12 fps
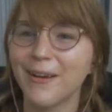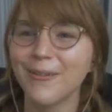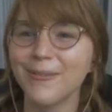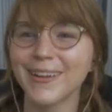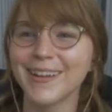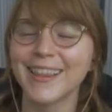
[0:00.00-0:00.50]
Oh
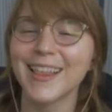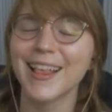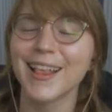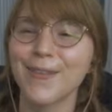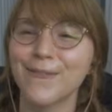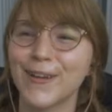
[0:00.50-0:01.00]
my god, that
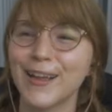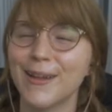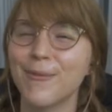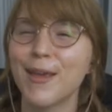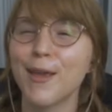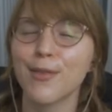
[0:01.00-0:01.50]
sounds fun. I
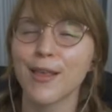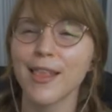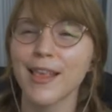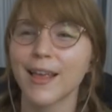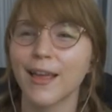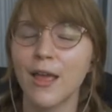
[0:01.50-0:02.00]
mean, it sounds
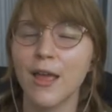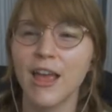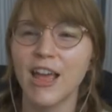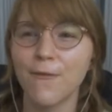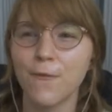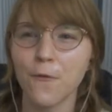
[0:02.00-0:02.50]
like
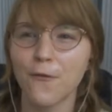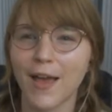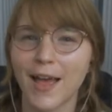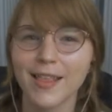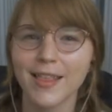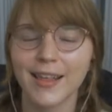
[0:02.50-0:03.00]
if you
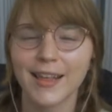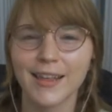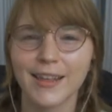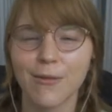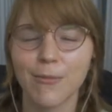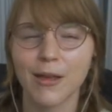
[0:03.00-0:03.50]
fast, like
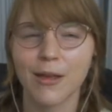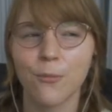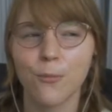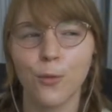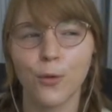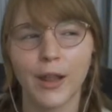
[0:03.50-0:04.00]
you become
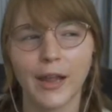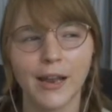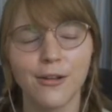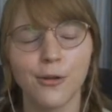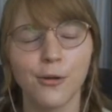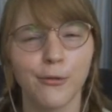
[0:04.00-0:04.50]
more like I
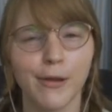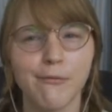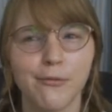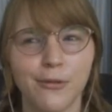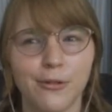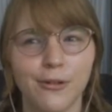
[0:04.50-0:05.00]
don't know,
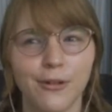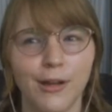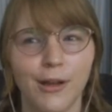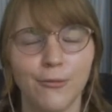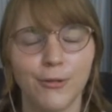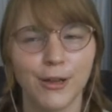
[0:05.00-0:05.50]
grateful
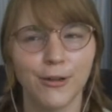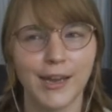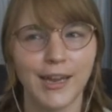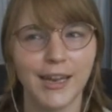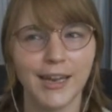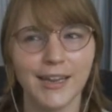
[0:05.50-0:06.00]
of what you're
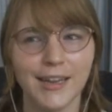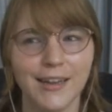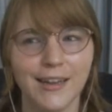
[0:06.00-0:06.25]
eating.